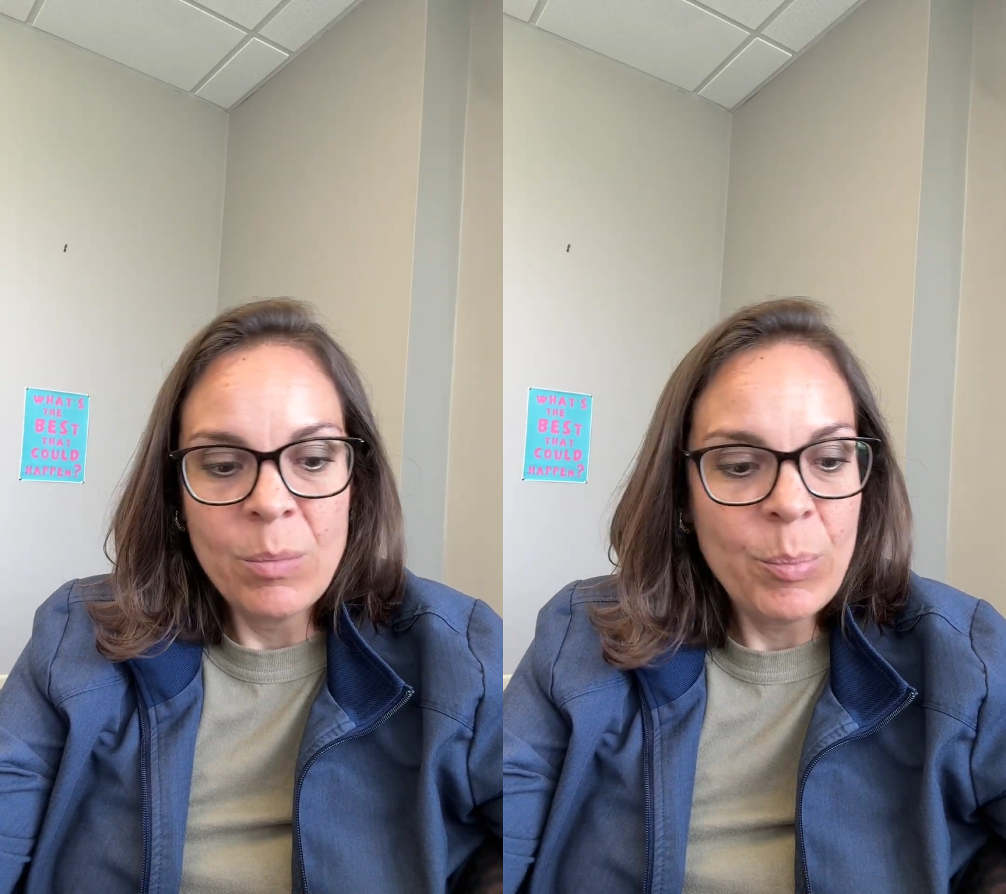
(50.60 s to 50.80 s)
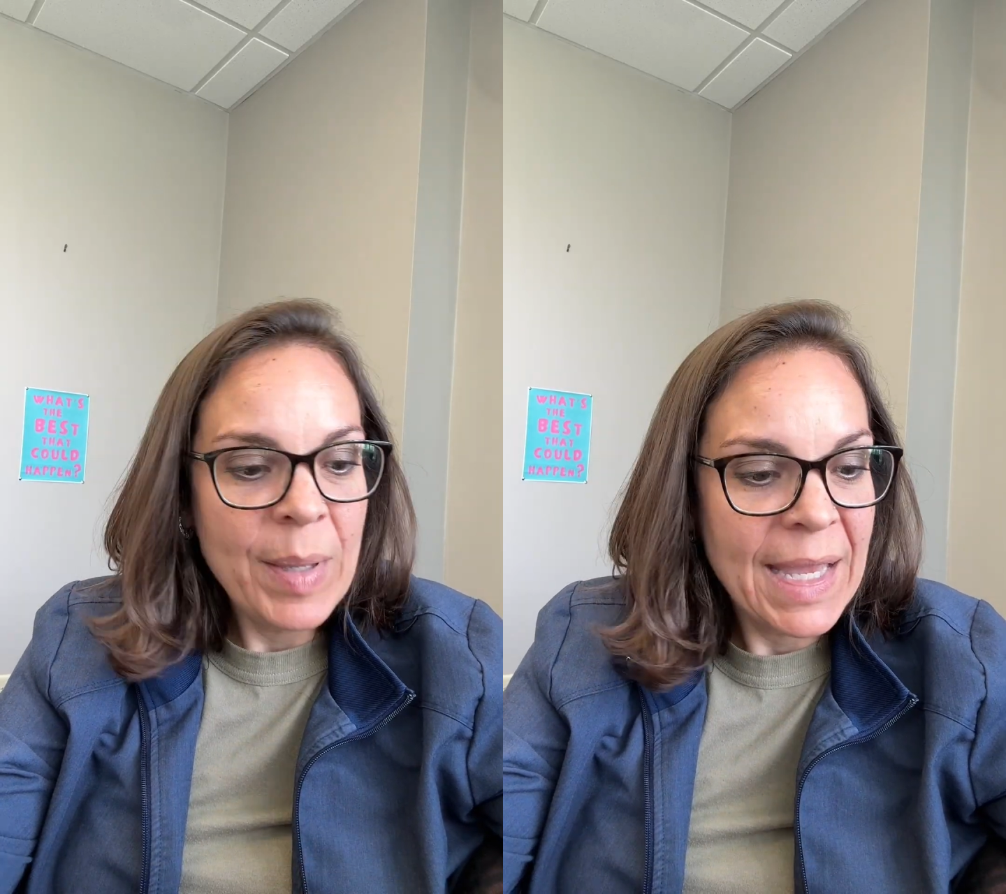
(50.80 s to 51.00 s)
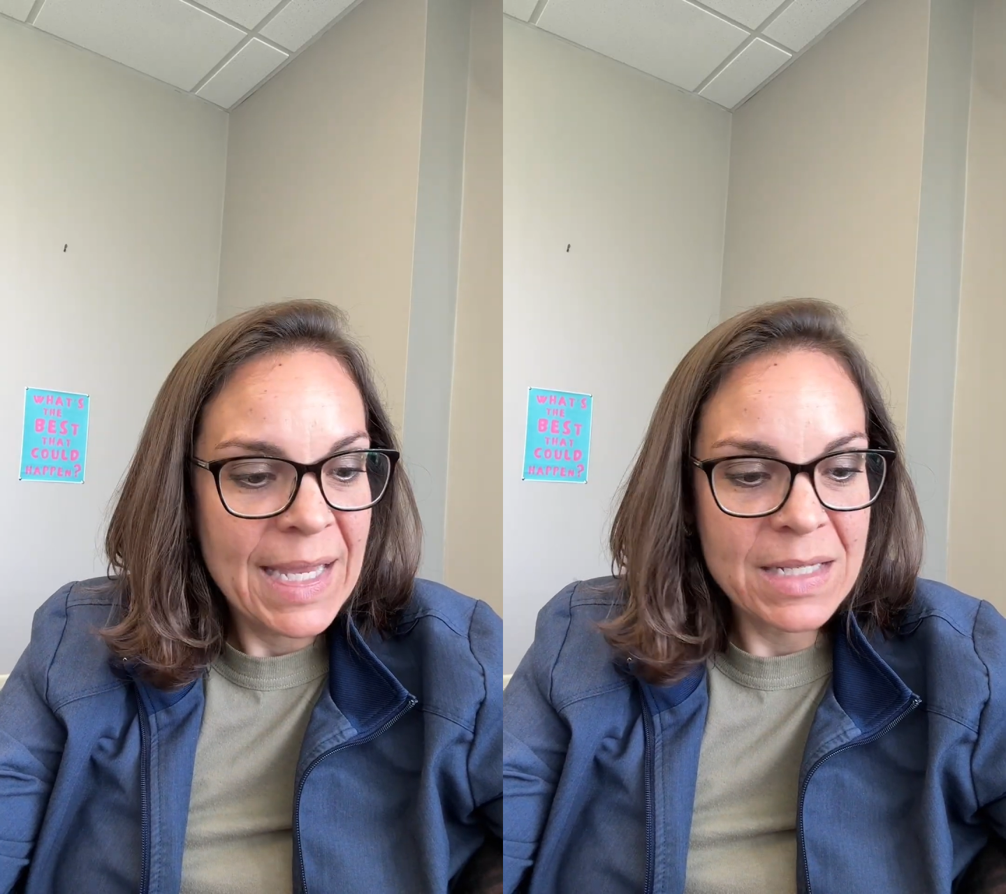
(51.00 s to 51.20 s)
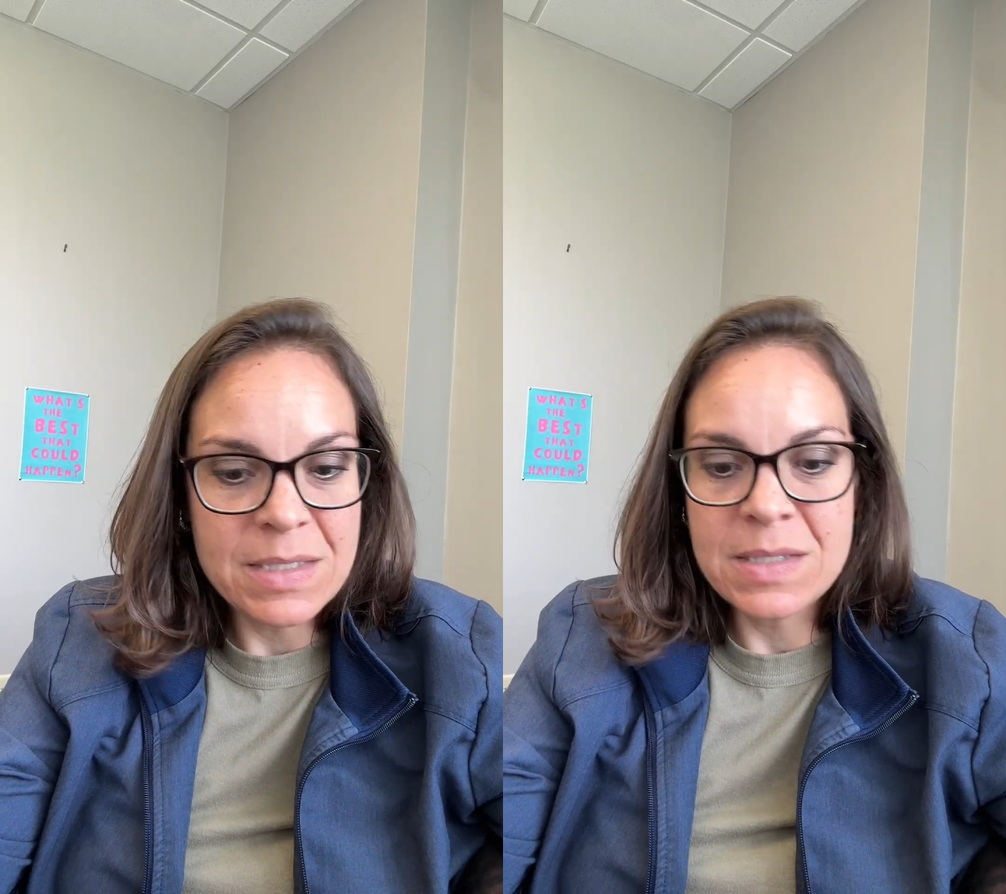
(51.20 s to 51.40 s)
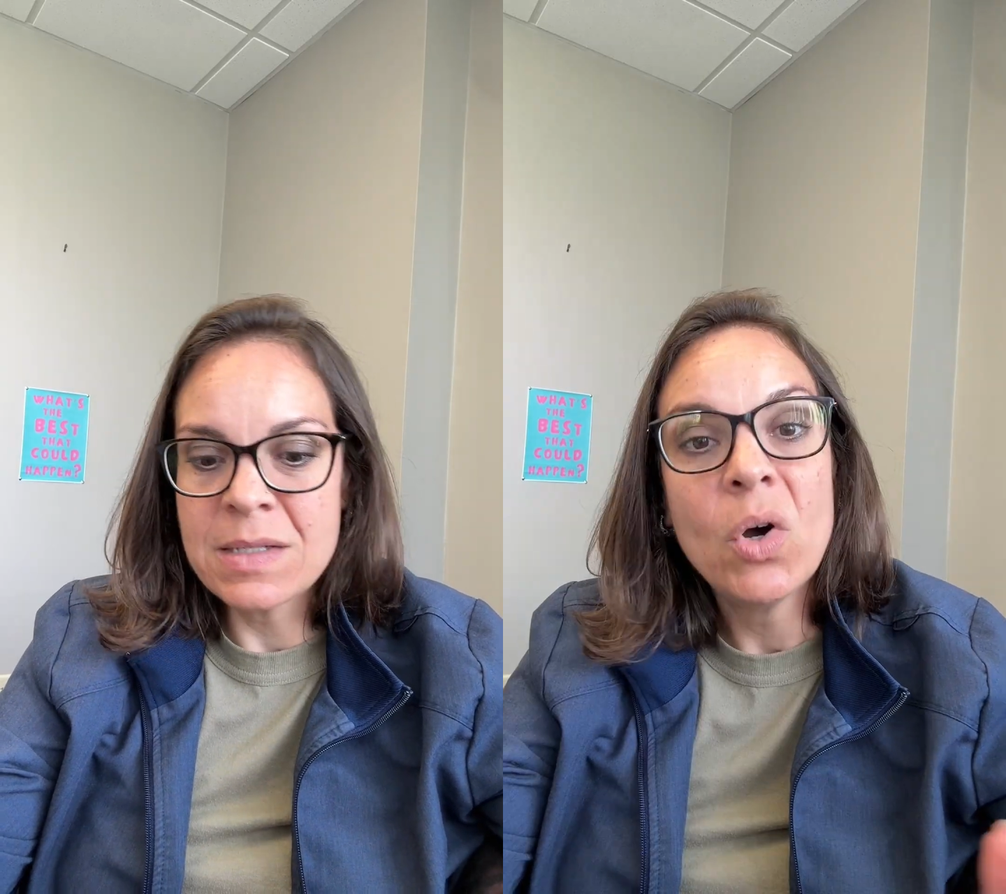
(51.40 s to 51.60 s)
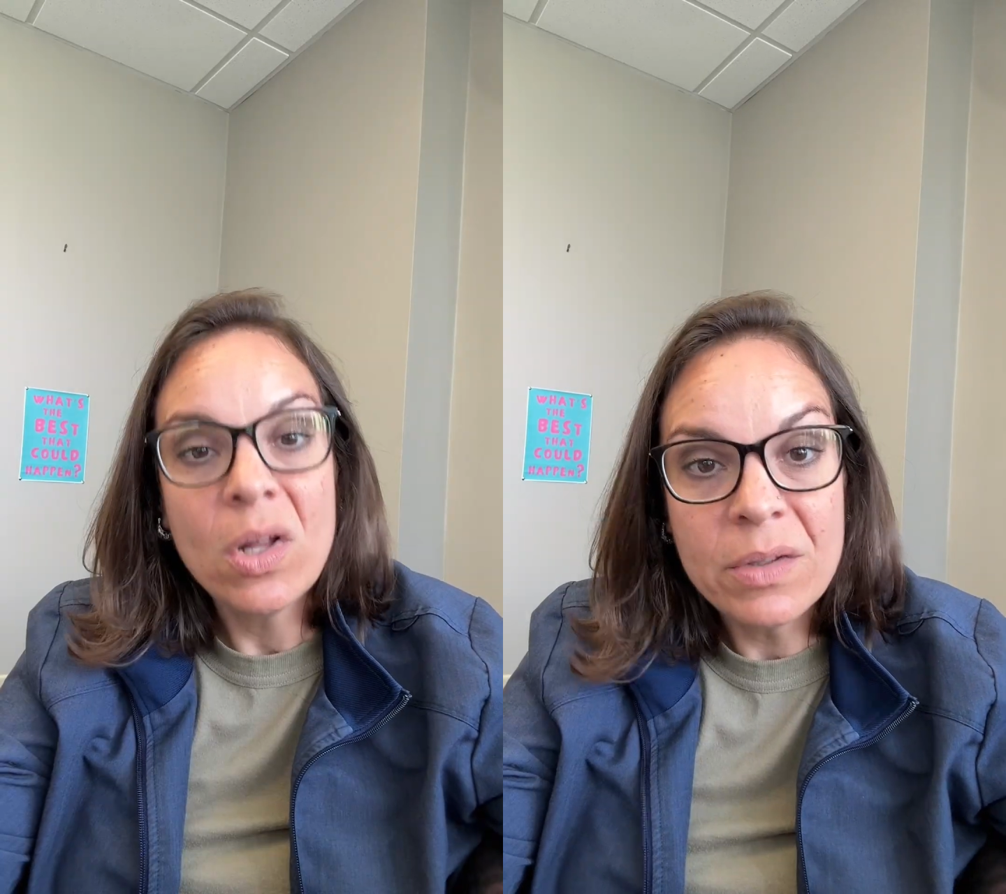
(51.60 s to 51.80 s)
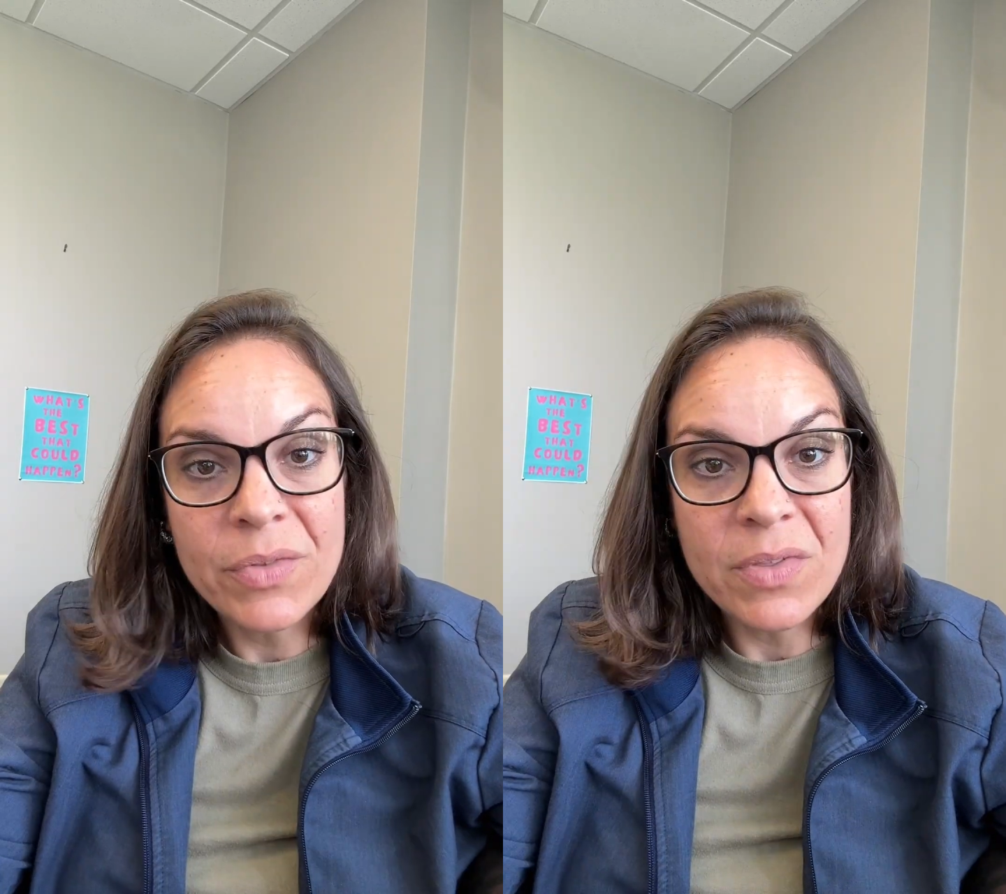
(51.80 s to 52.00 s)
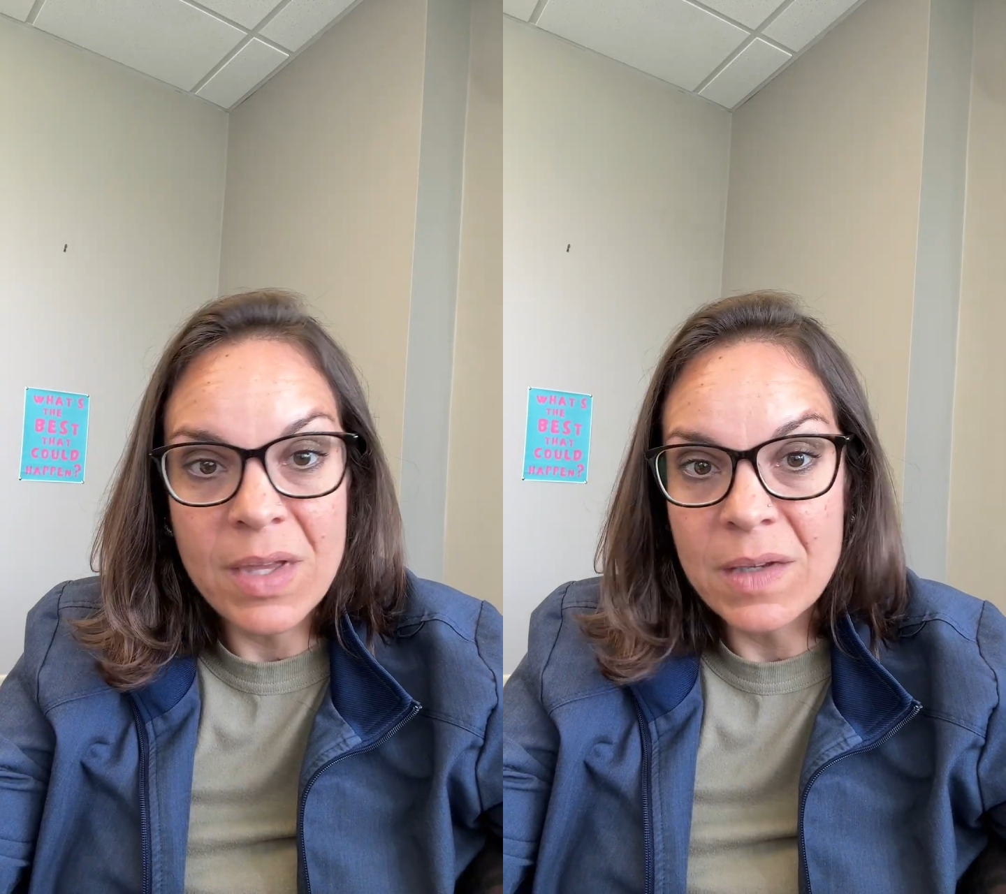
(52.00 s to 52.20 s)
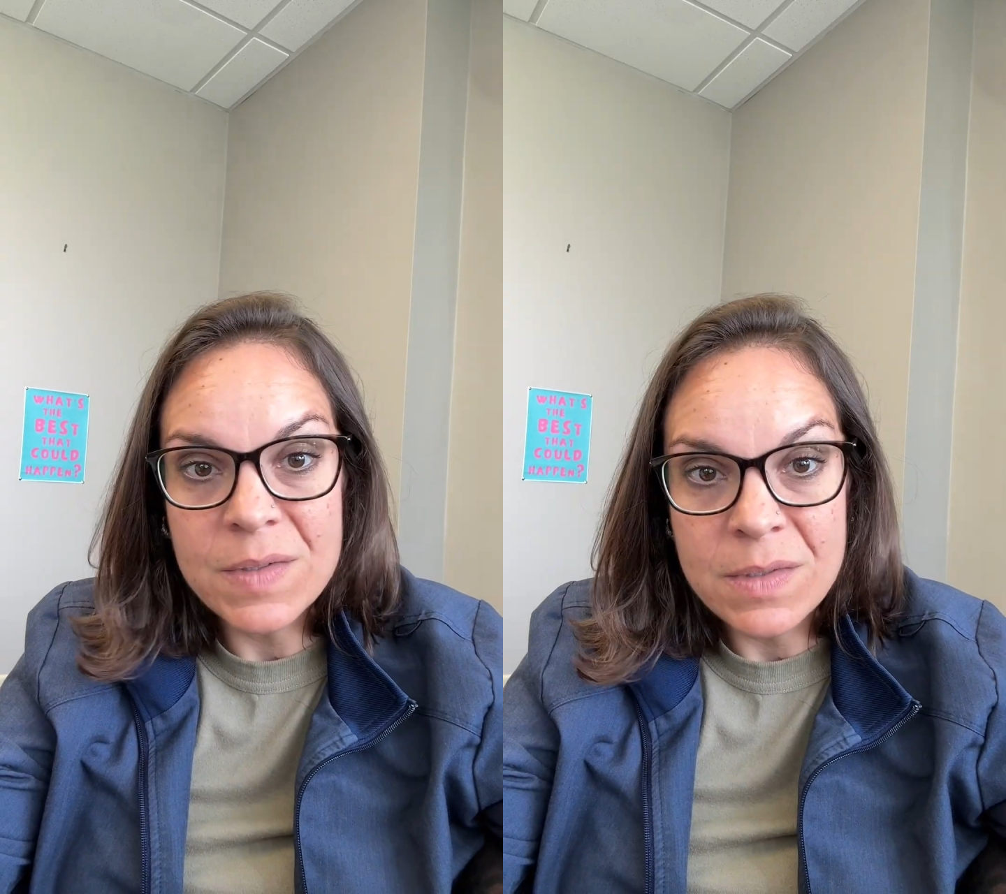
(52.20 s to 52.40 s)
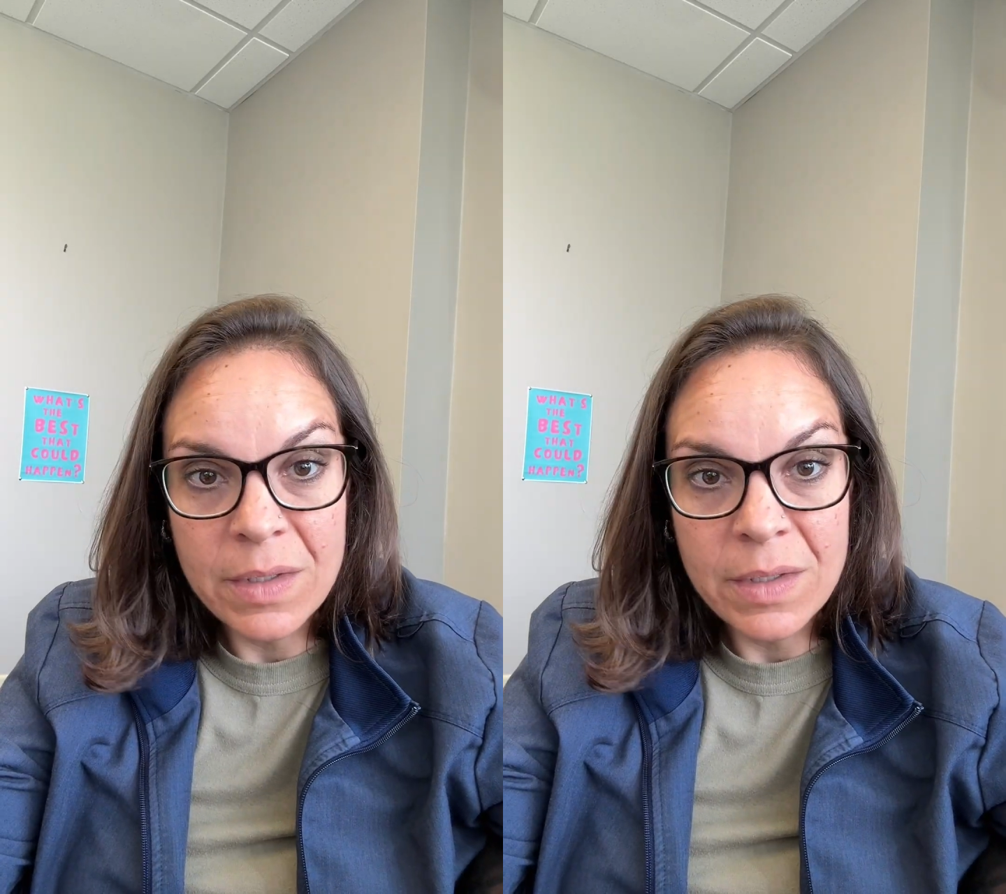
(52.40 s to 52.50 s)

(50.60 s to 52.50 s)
paints, all of the things